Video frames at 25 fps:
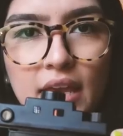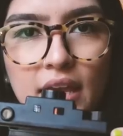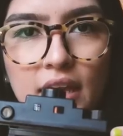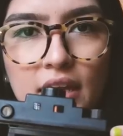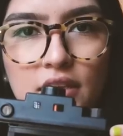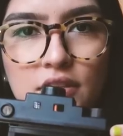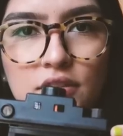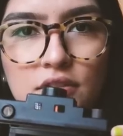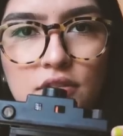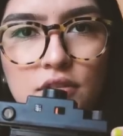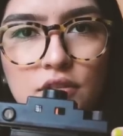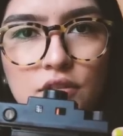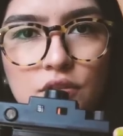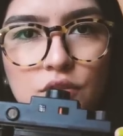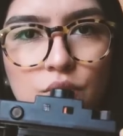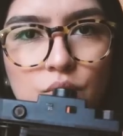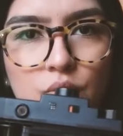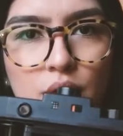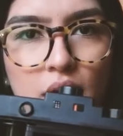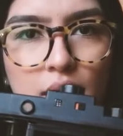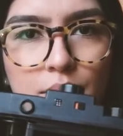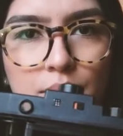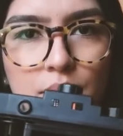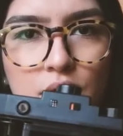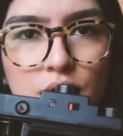and you
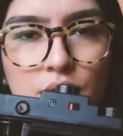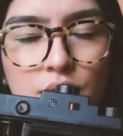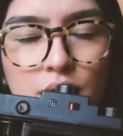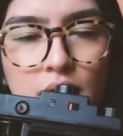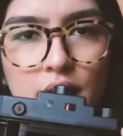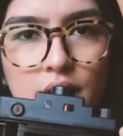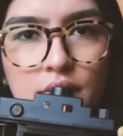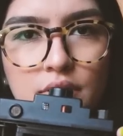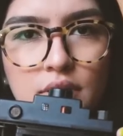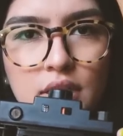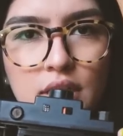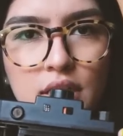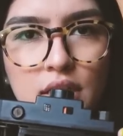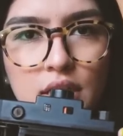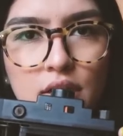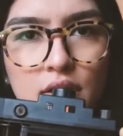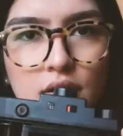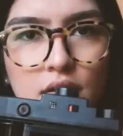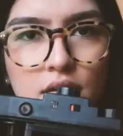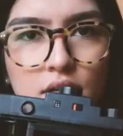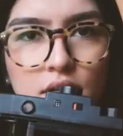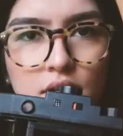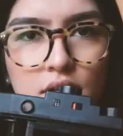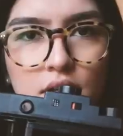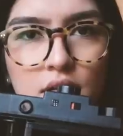wrap it around
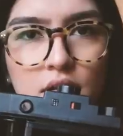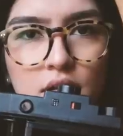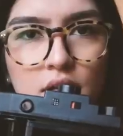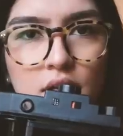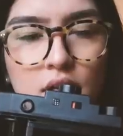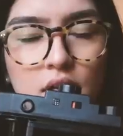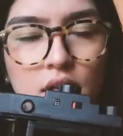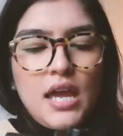here.